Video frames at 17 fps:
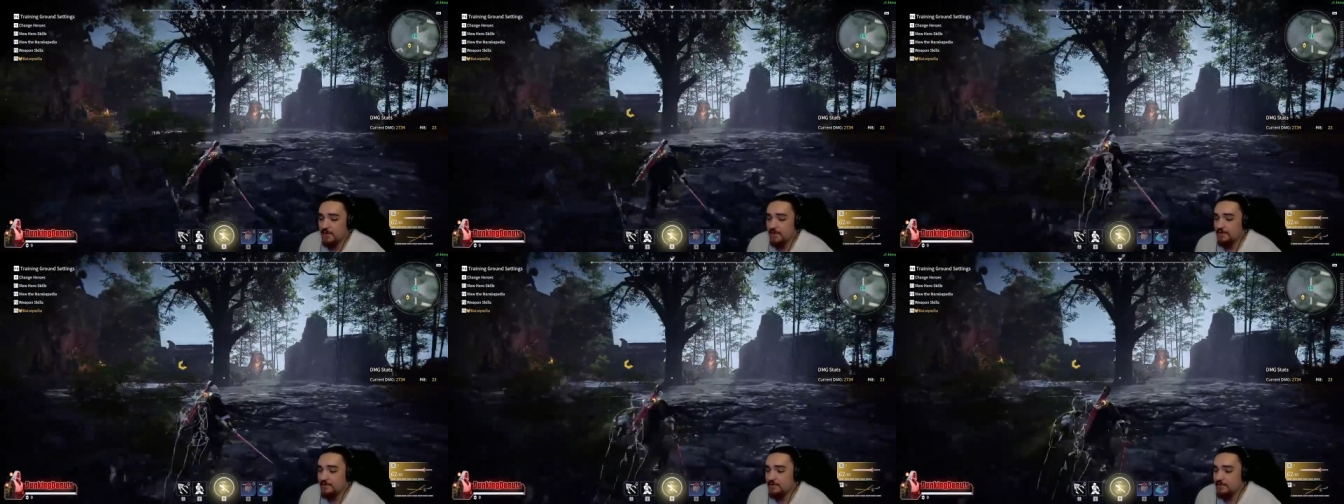
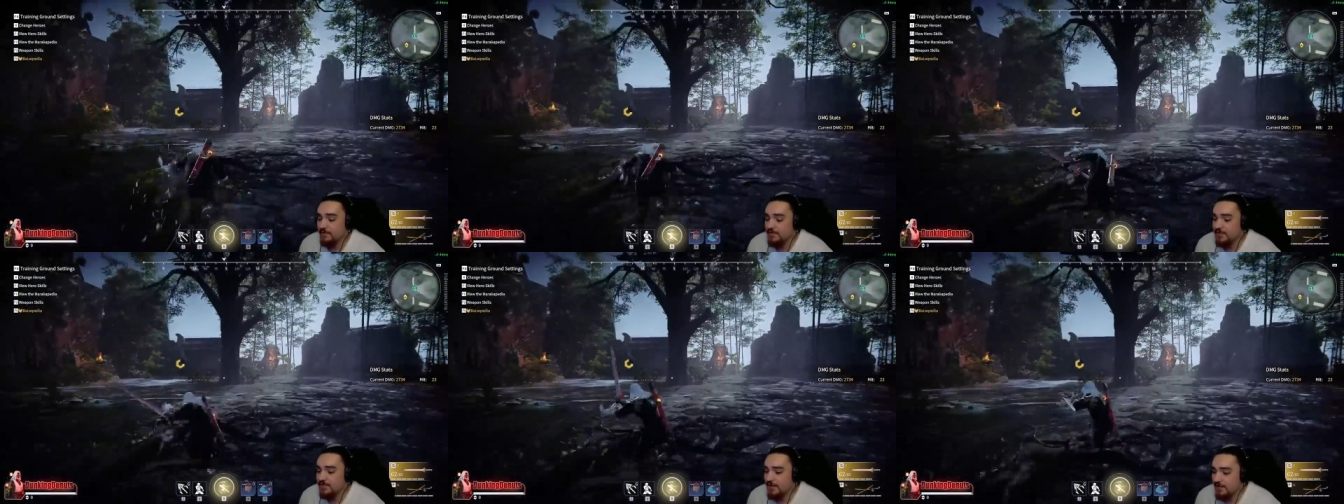if
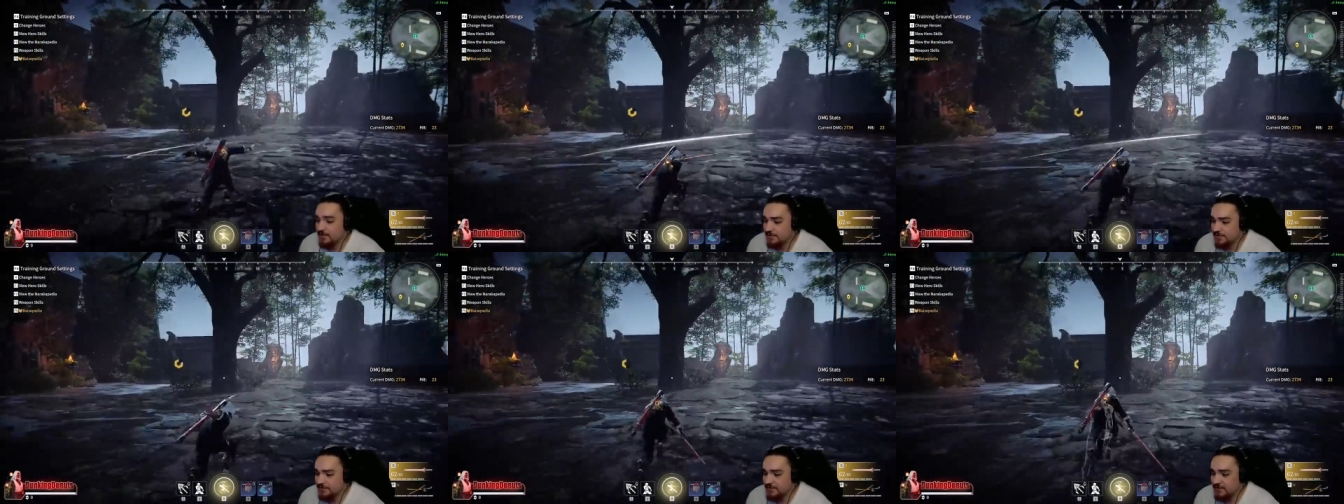you
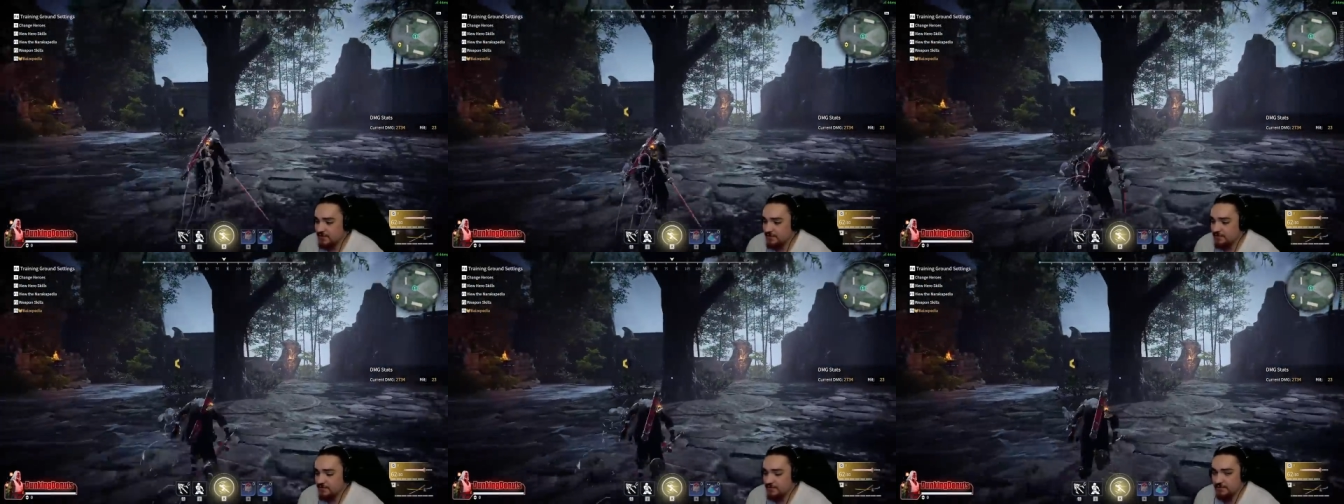attach
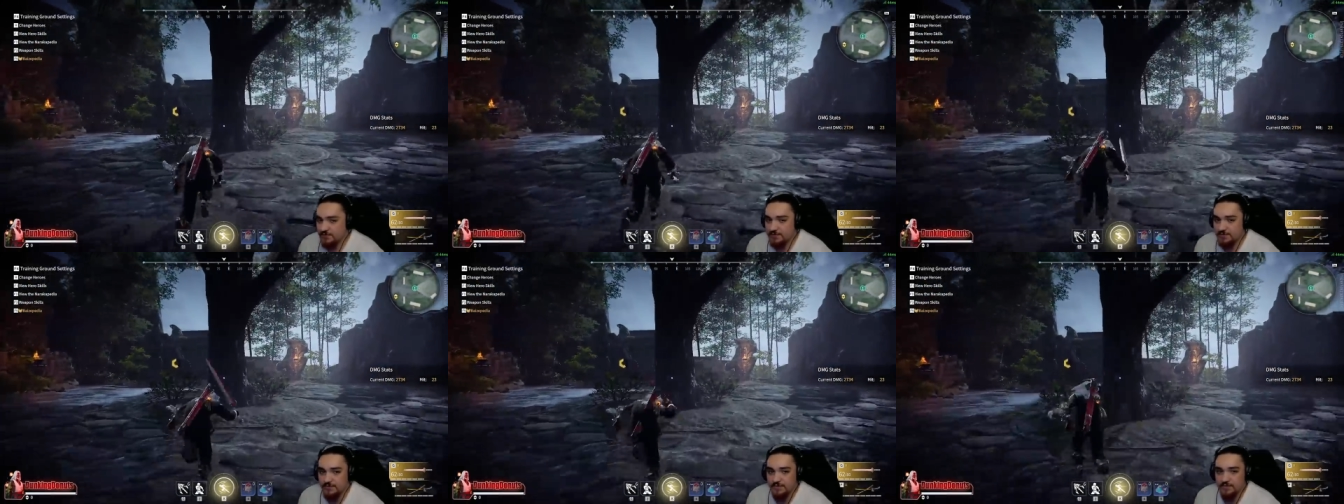yourself to a
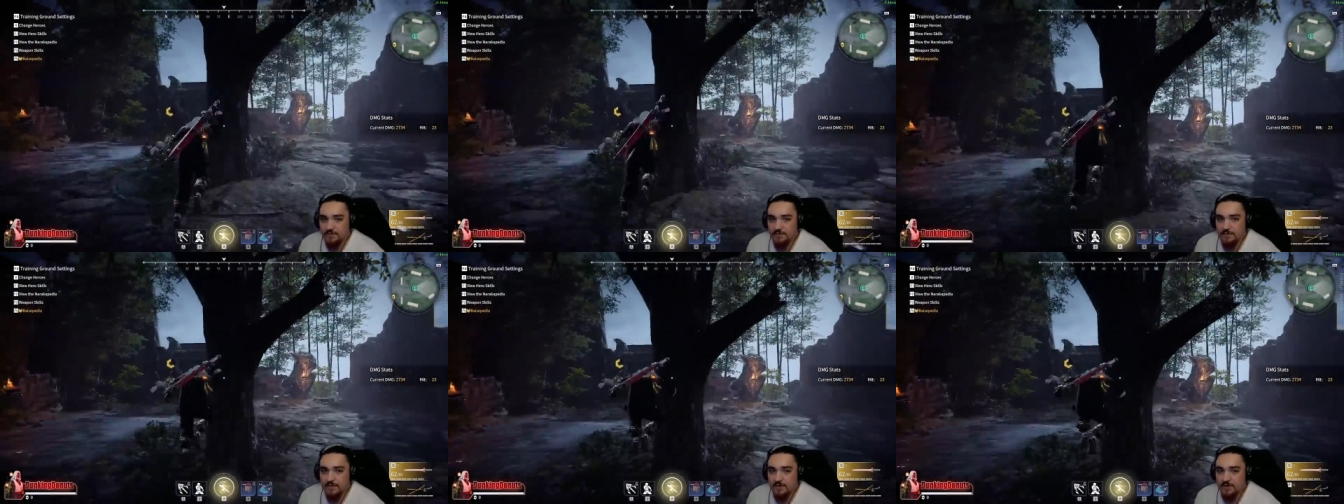tree or
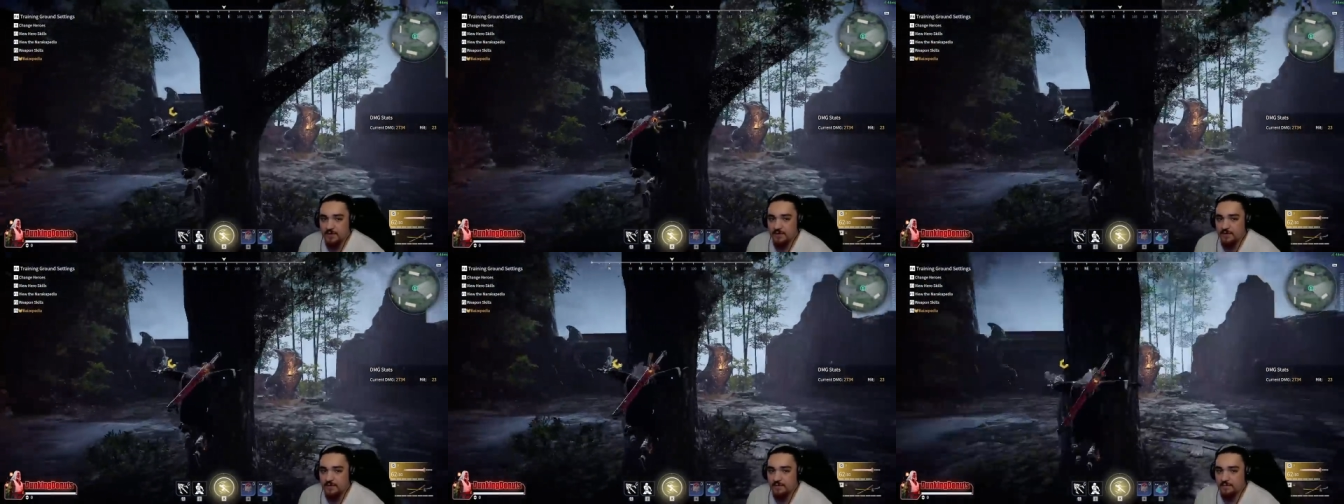a
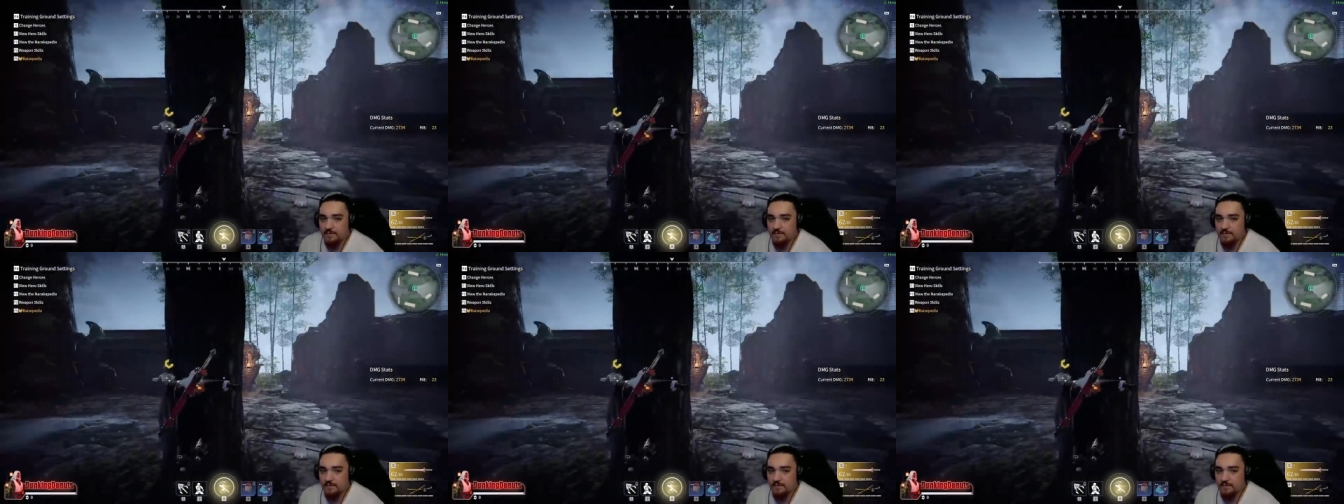pillar